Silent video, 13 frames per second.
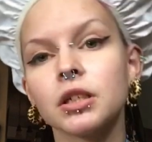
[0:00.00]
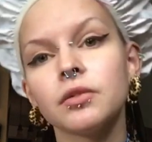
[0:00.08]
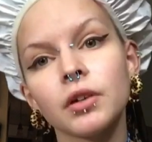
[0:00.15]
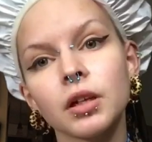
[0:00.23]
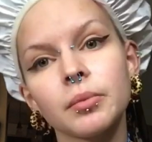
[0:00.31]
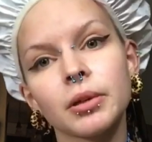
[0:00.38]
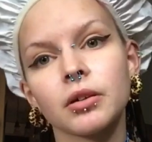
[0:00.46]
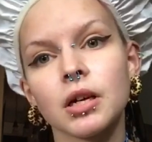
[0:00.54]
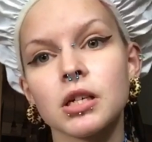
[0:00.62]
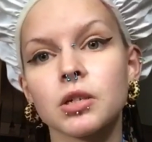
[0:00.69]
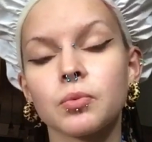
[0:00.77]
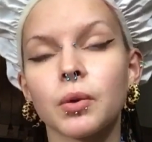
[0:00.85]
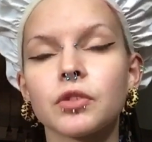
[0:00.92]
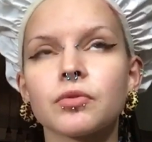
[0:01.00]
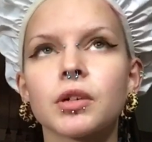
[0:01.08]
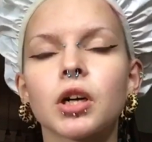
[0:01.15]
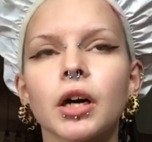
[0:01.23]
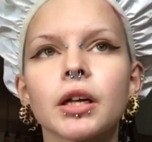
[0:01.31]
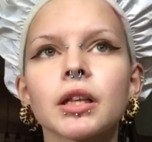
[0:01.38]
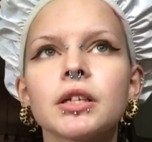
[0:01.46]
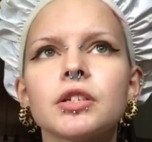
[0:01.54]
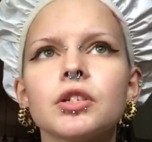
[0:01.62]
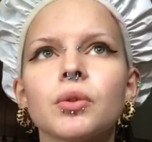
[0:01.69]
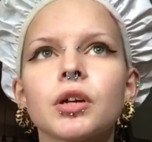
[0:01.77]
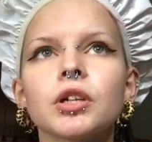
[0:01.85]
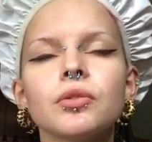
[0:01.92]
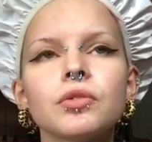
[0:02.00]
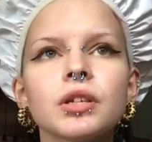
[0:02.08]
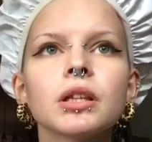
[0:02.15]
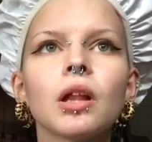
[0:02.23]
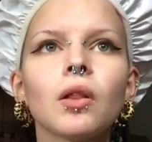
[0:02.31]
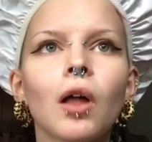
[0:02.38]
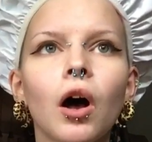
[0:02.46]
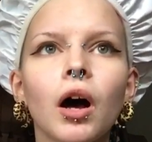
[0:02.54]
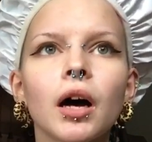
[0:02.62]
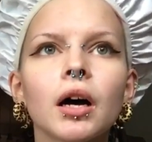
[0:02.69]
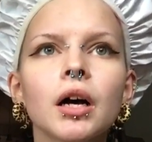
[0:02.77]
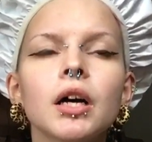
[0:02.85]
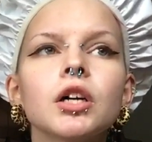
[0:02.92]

You've only been arrested once. Regardless, you are using the law